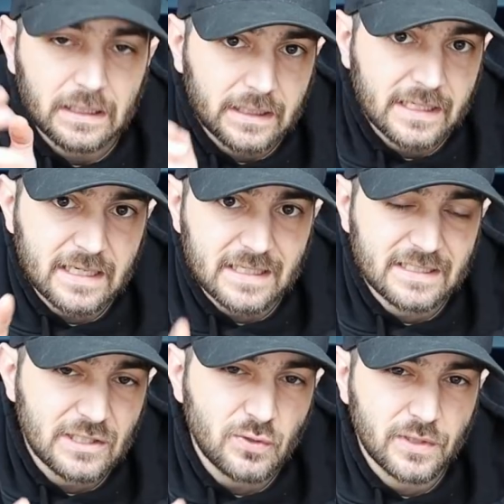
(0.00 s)
Link E
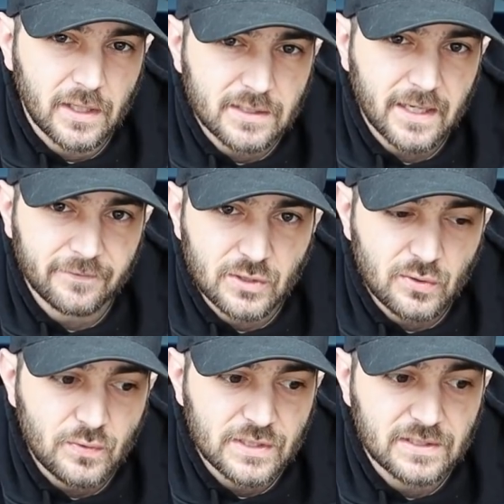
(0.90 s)
C U does have
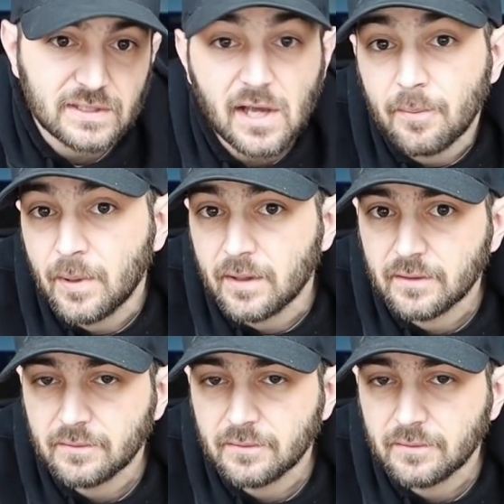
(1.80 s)
two sub